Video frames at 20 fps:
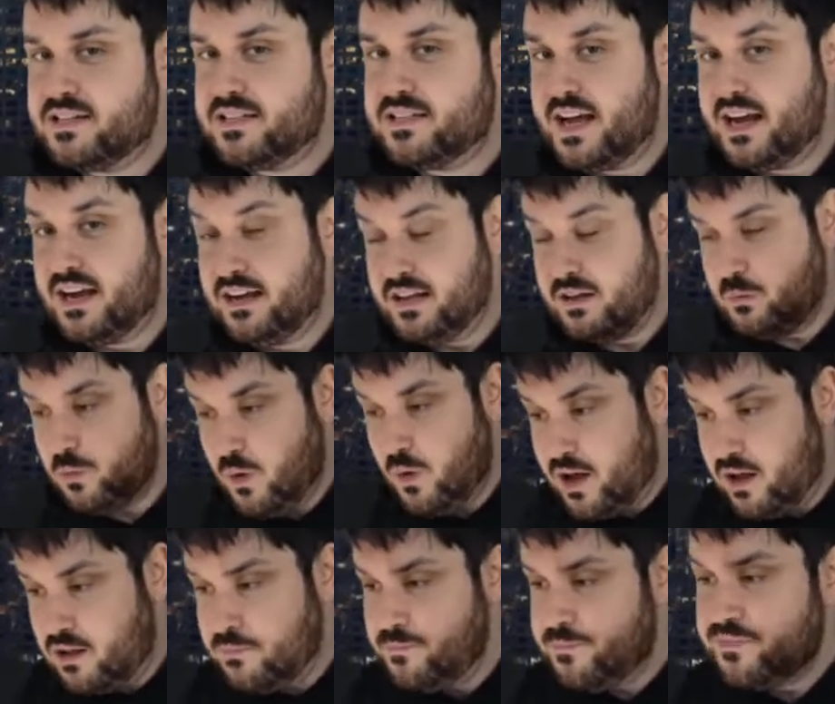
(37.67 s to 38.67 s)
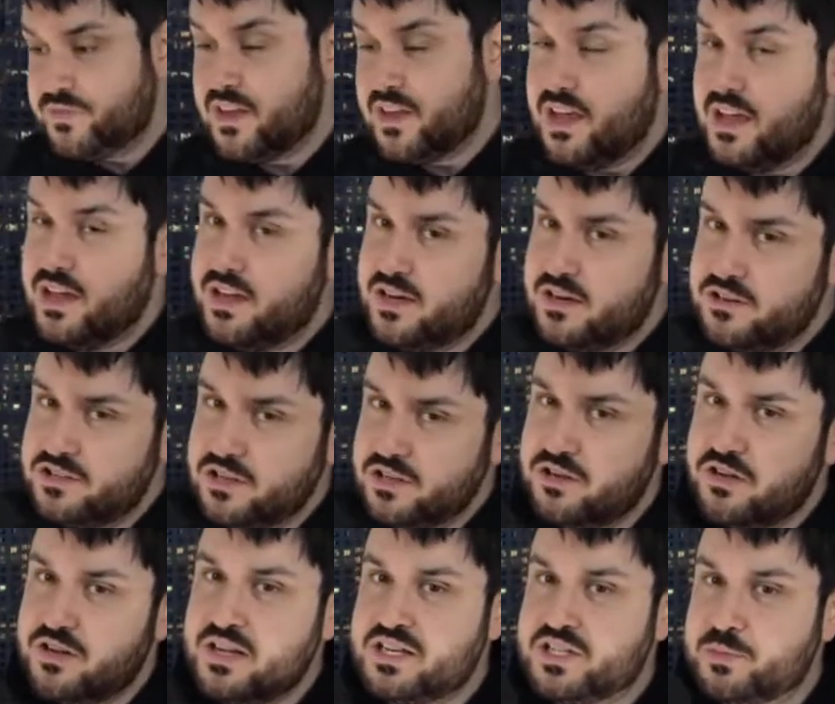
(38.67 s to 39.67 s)
exactly? Well, here's a
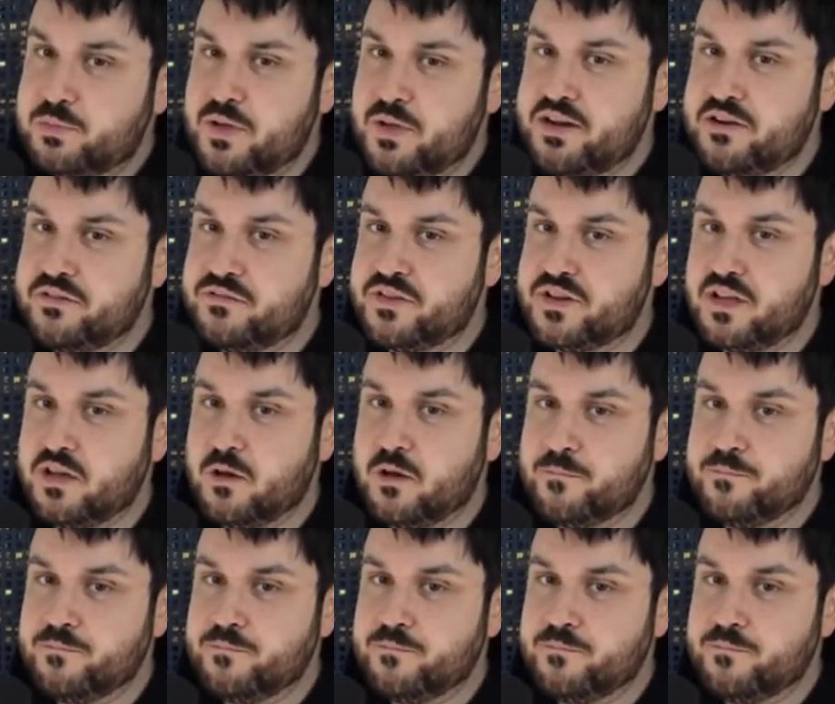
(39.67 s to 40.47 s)
good explainer video.